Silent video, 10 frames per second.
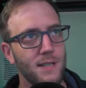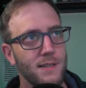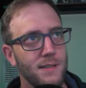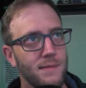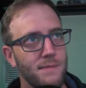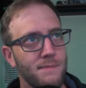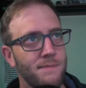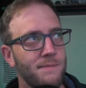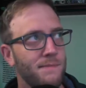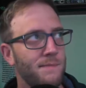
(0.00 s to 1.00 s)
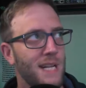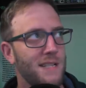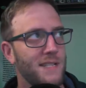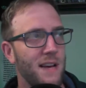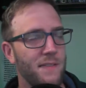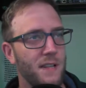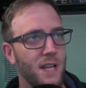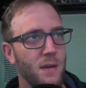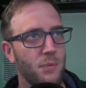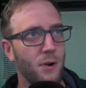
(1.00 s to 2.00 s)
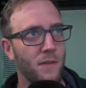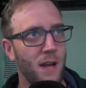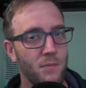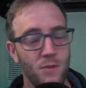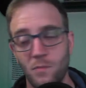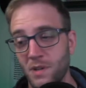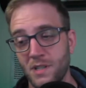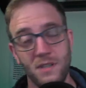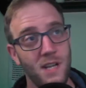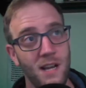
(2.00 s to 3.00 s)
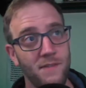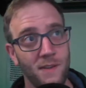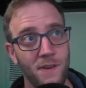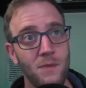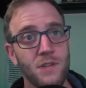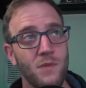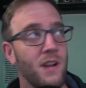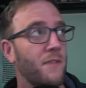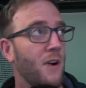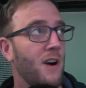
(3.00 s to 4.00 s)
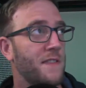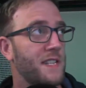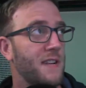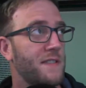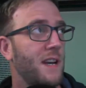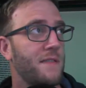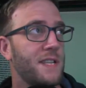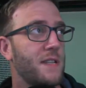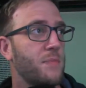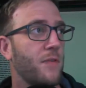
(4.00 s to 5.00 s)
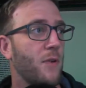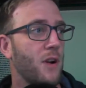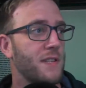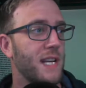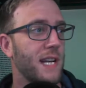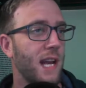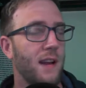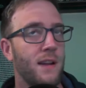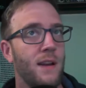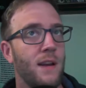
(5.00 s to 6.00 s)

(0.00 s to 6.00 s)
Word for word: nuts. That's definitely a bro vet move. But dude, if, if I was running for office, and I've I've said this before, and I'll say it again,